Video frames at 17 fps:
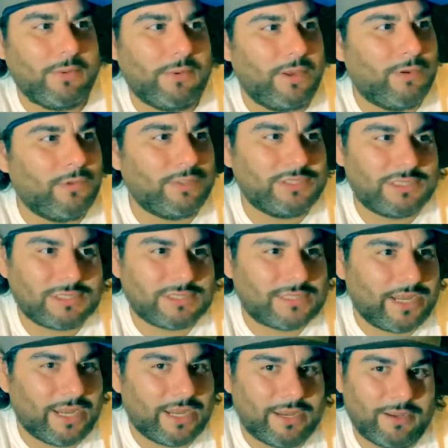it was
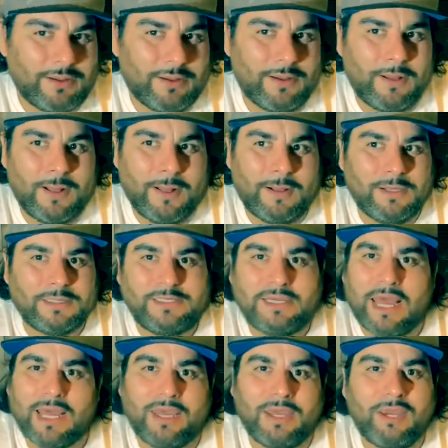just like
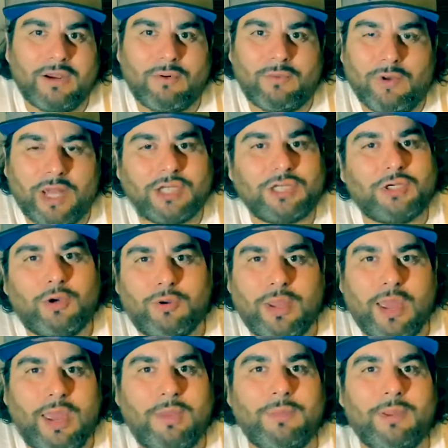taking your retro
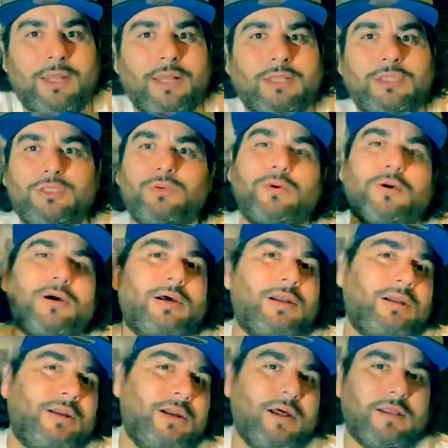gaming into
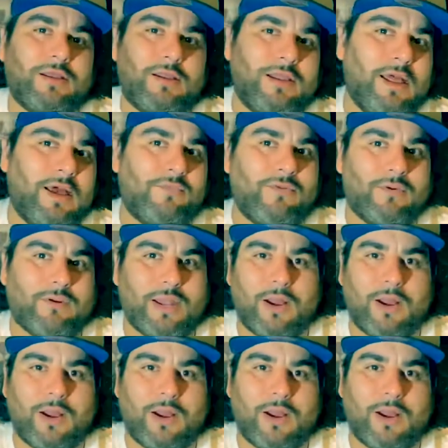another level.